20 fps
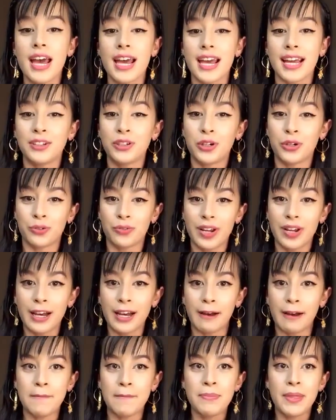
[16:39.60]
in
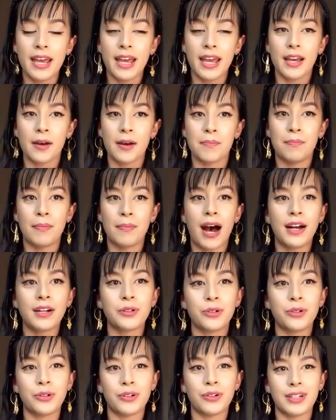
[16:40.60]
Korea,
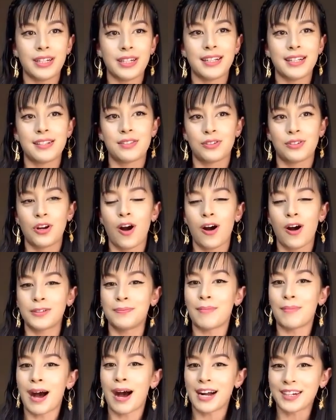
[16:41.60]
Magu is
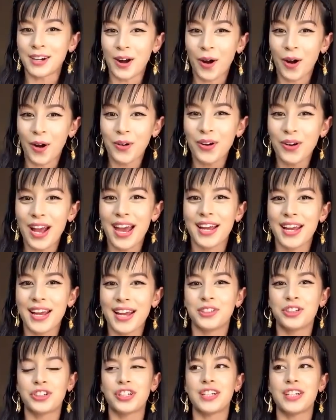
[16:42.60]
called Mago,
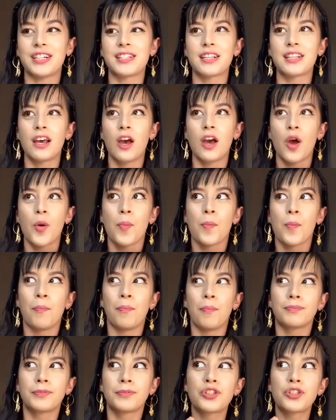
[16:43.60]
and she's
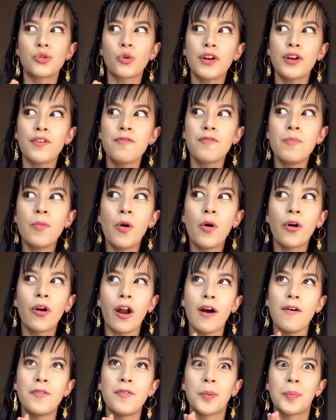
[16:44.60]
sort of
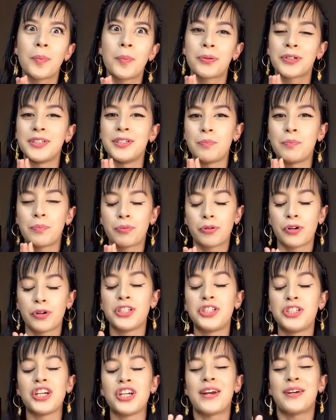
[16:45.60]
more of a pro-
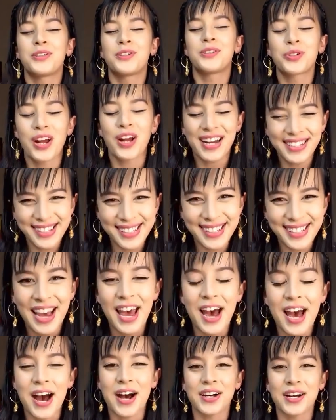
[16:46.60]
progenitress,
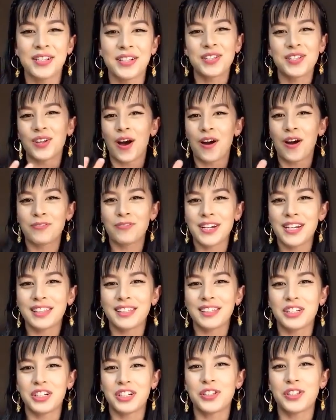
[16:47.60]

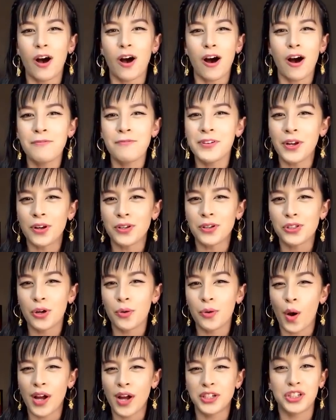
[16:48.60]
sovereign. She's often
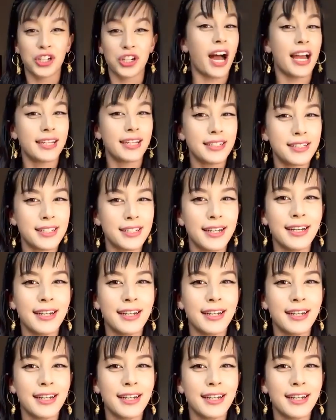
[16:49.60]
also a giant,